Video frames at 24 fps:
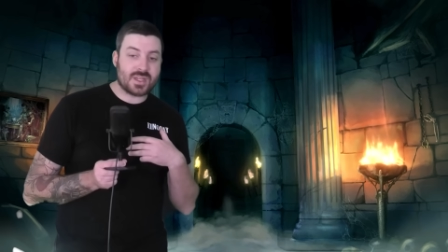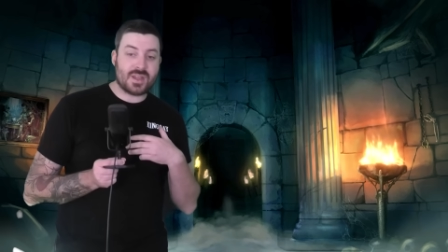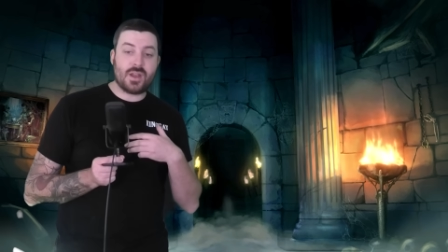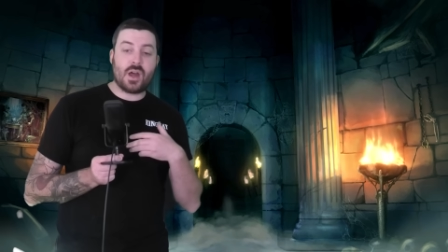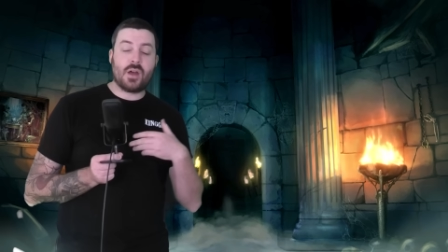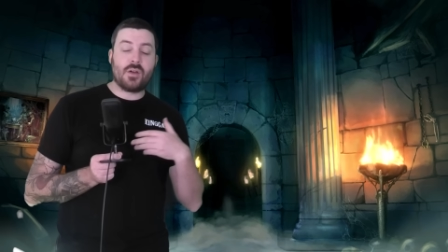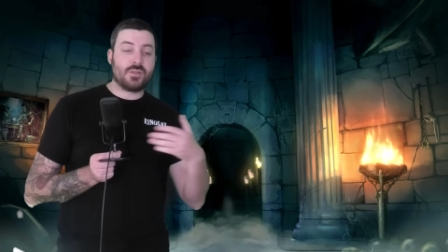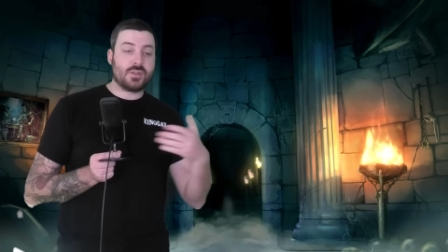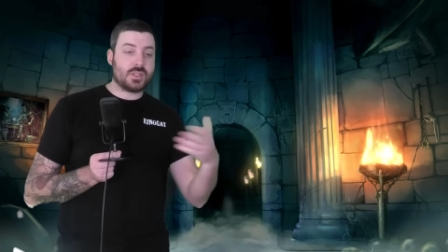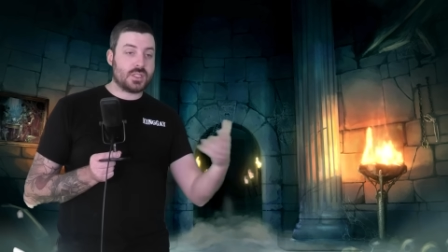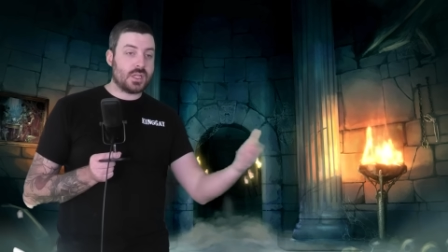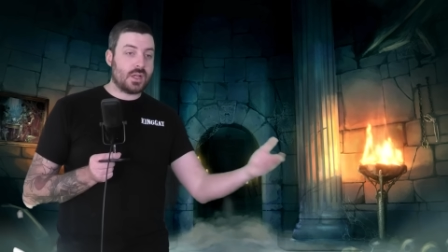and
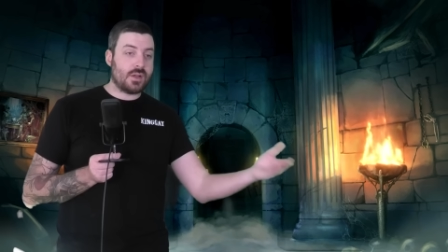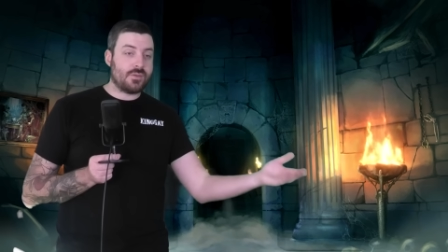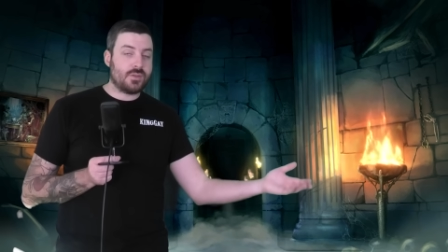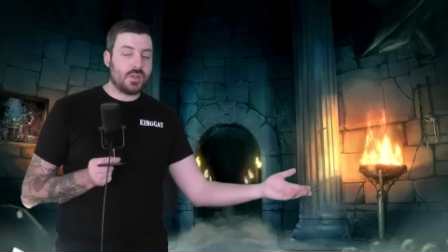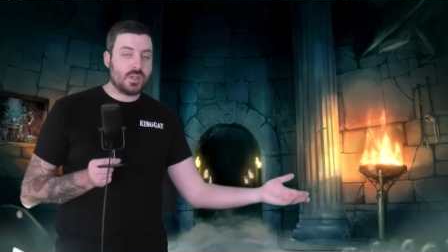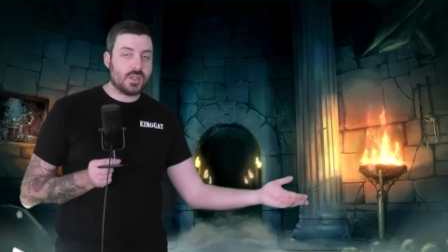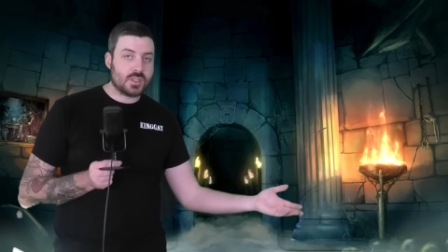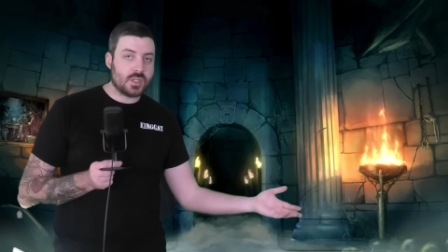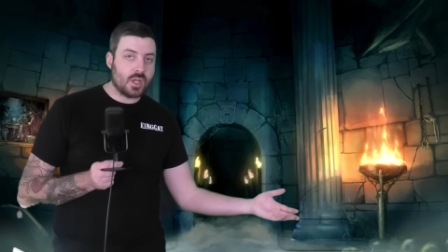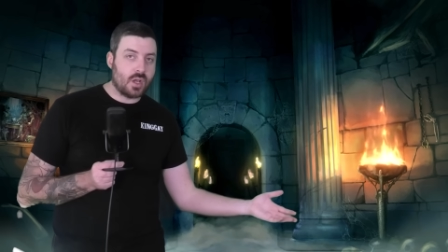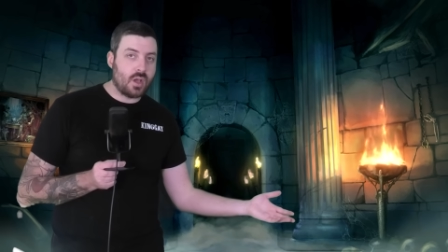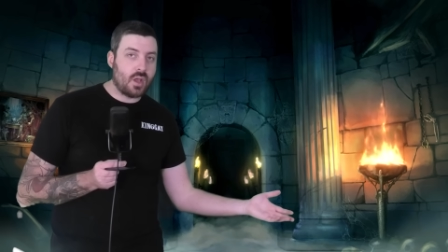obviously I've
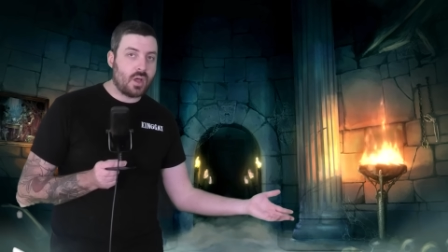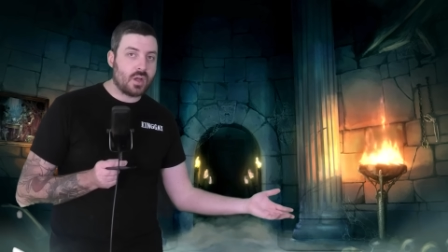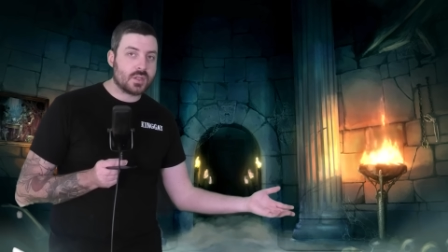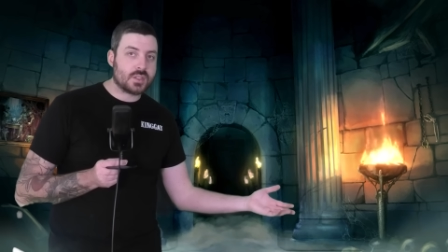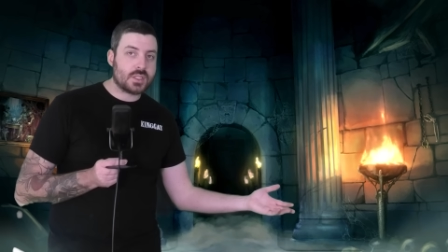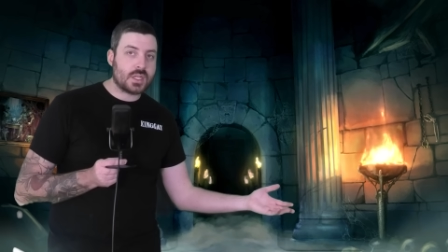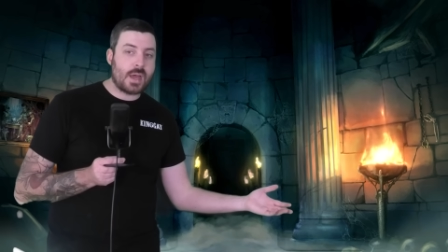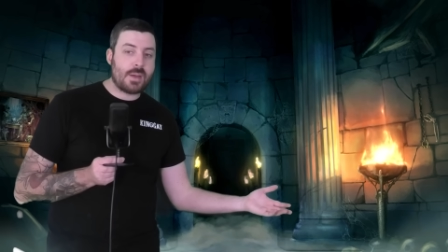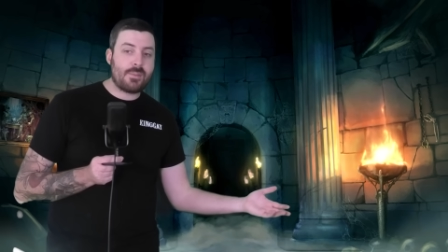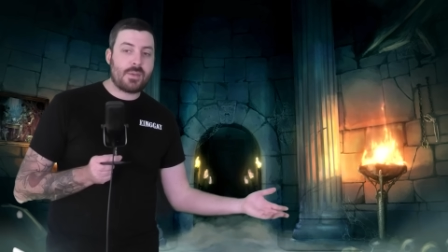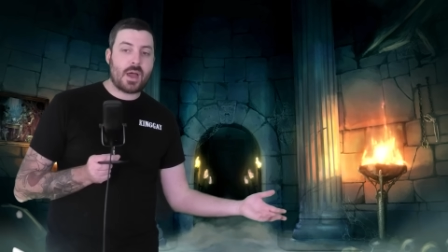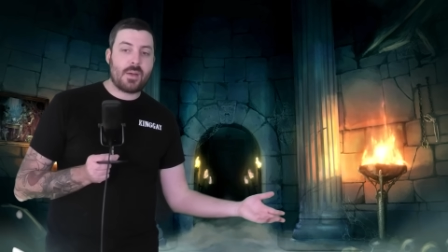used it
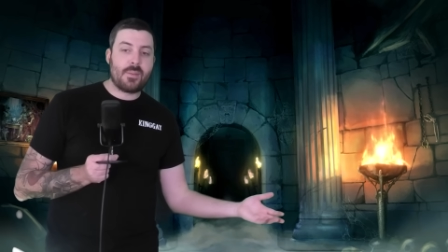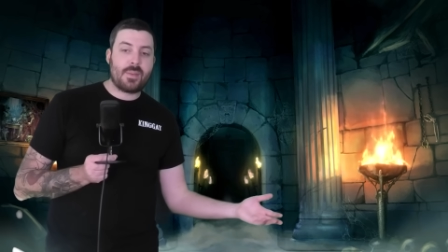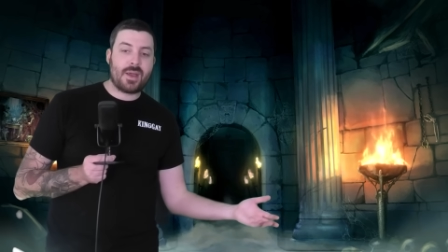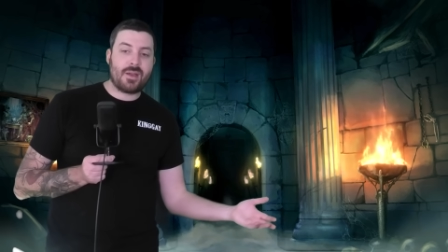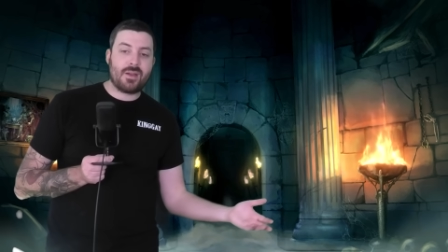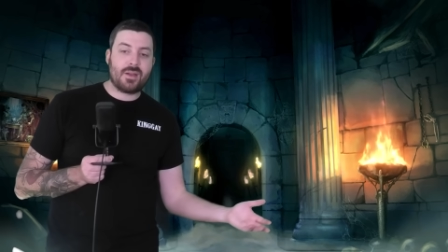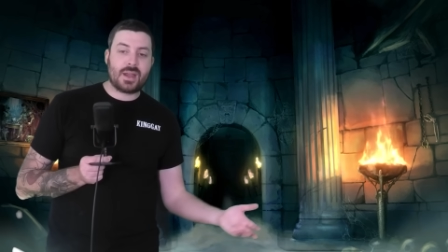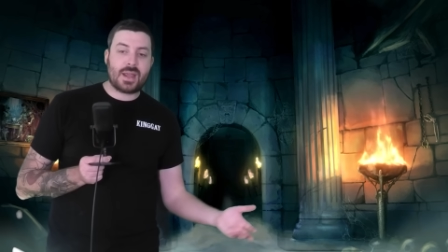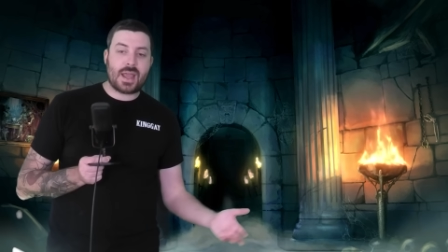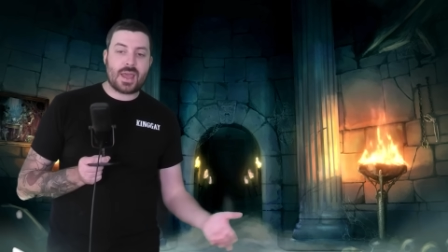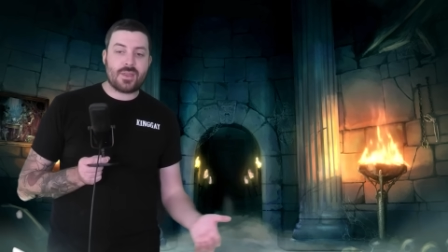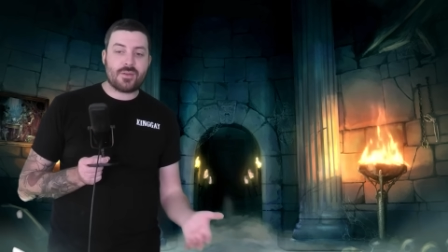alongside
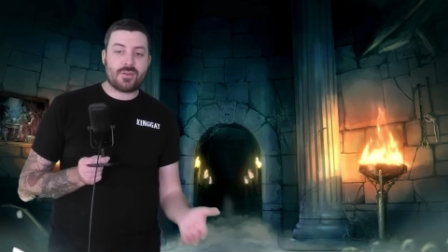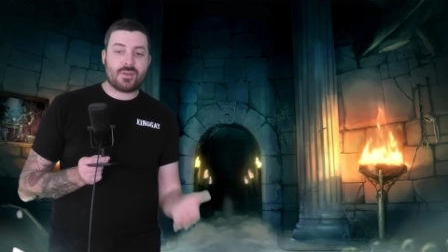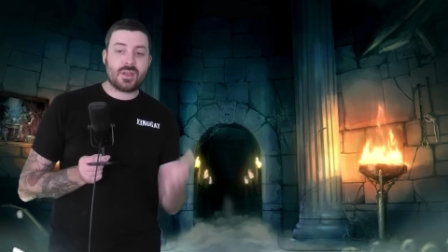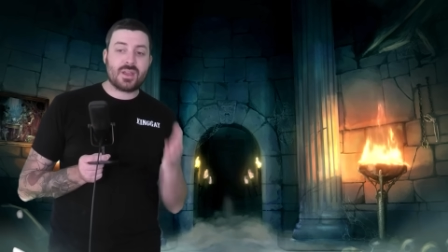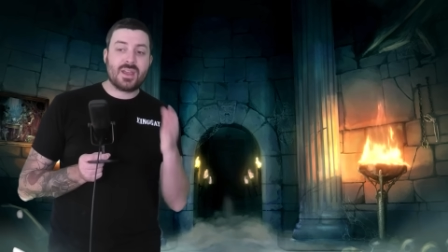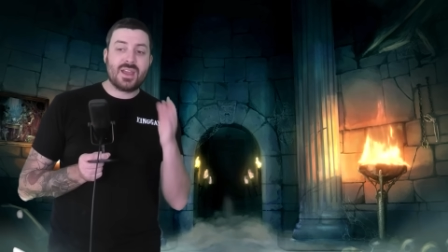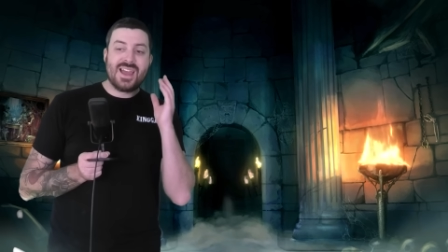Barbarian Gathering,